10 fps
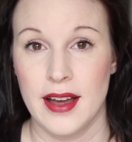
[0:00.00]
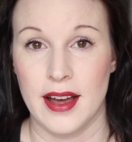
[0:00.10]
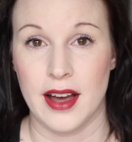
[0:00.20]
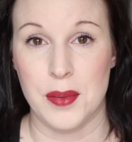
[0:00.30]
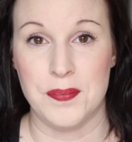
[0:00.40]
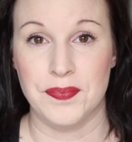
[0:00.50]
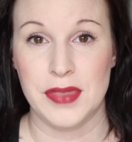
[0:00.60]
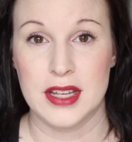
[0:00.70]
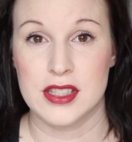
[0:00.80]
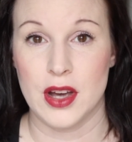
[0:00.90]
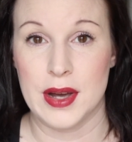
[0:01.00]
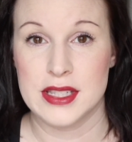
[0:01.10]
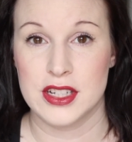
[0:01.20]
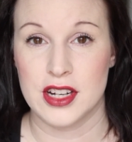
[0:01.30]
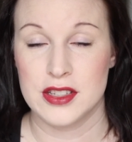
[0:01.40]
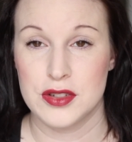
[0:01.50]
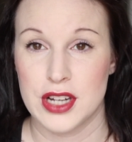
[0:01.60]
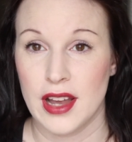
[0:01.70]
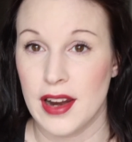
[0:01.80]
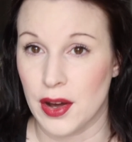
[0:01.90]
So I suggest you
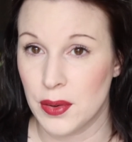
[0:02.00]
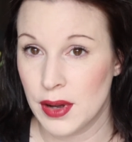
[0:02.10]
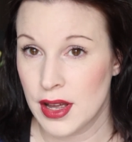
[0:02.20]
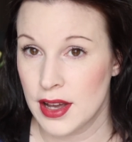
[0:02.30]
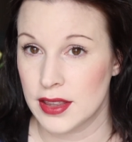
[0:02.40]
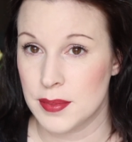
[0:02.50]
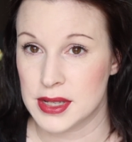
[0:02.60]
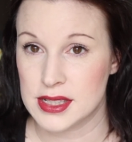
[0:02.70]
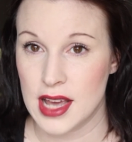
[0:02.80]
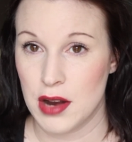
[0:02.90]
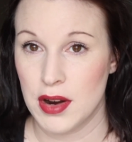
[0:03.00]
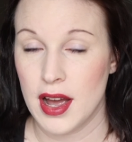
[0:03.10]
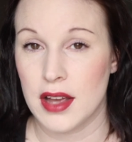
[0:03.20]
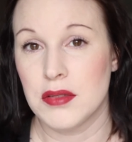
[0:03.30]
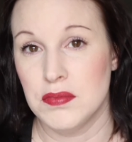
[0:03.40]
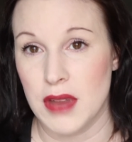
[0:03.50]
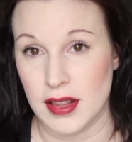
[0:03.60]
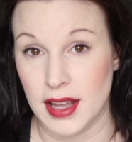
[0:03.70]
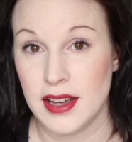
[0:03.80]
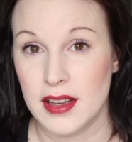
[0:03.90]
check it out. The mascara, I
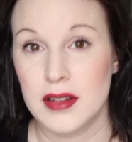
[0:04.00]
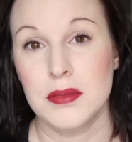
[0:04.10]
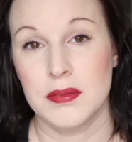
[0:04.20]
like it.